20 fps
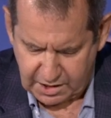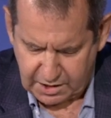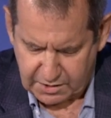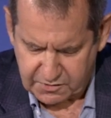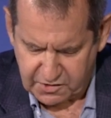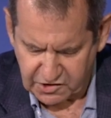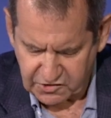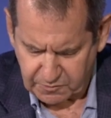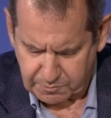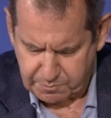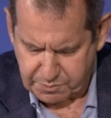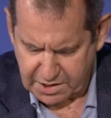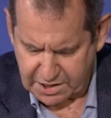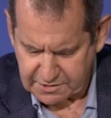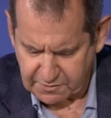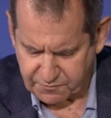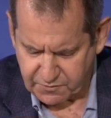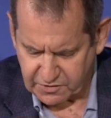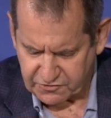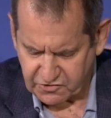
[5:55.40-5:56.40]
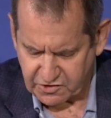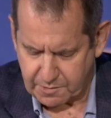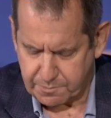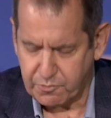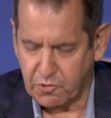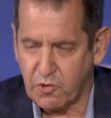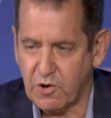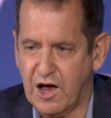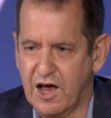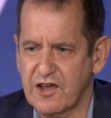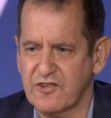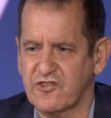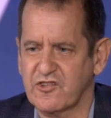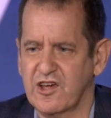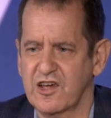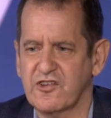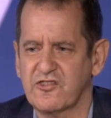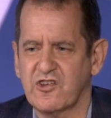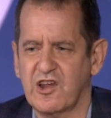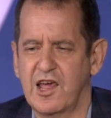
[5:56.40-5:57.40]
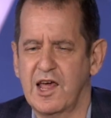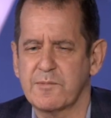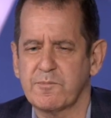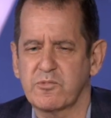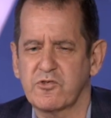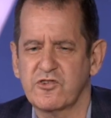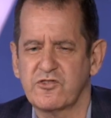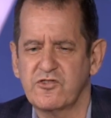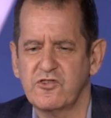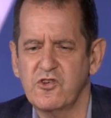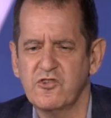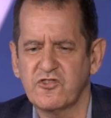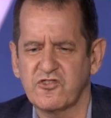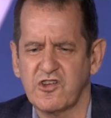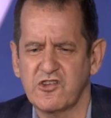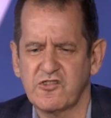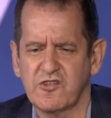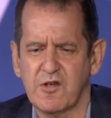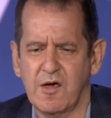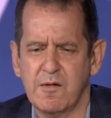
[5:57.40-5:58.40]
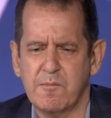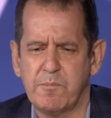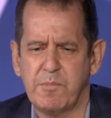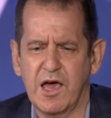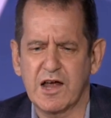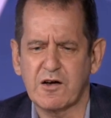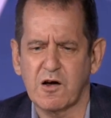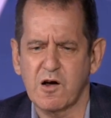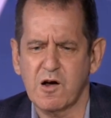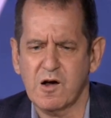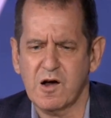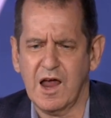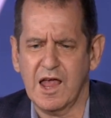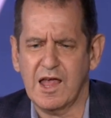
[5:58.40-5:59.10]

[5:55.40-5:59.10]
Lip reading: This benefits the process and produces better